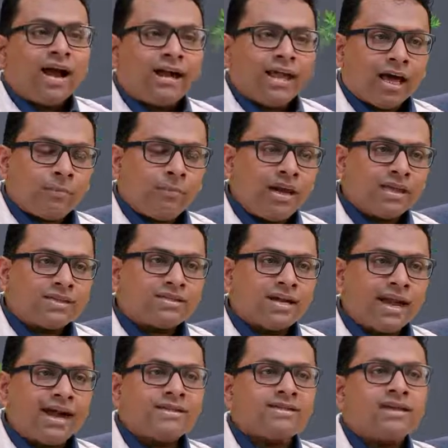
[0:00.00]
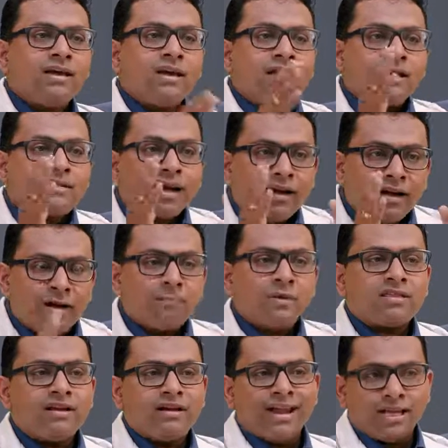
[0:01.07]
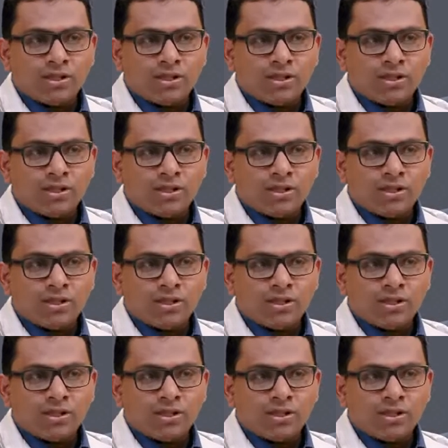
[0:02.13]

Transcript: and herbal extracts is 100%